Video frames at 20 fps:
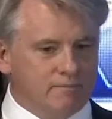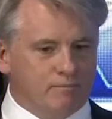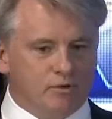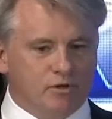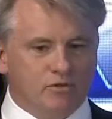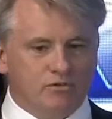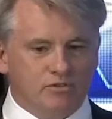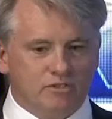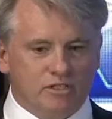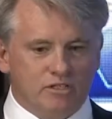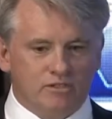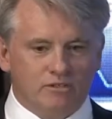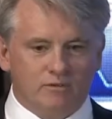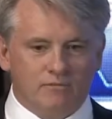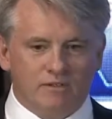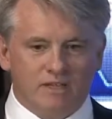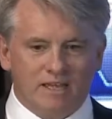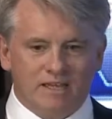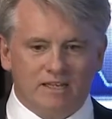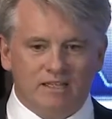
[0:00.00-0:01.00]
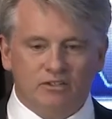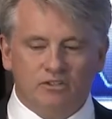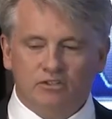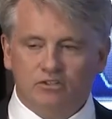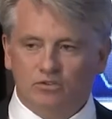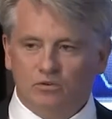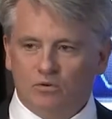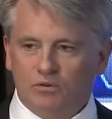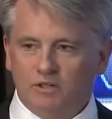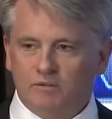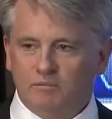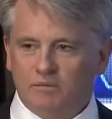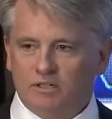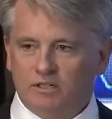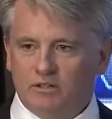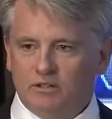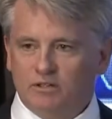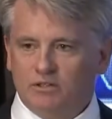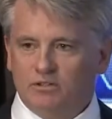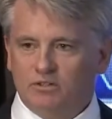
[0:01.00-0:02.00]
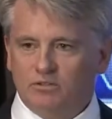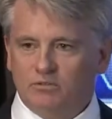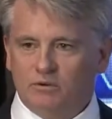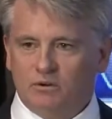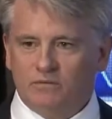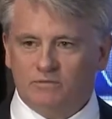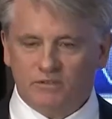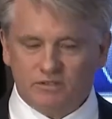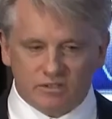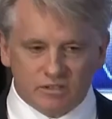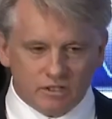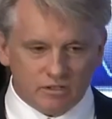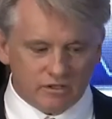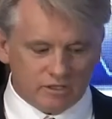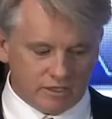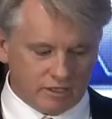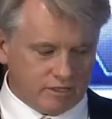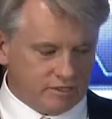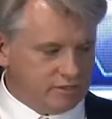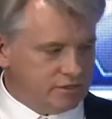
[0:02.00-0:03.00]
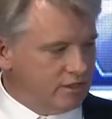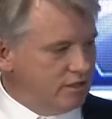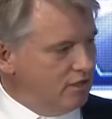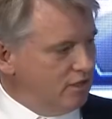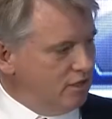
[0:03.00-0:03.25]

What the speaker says: process of getting the sorted materials to our facilities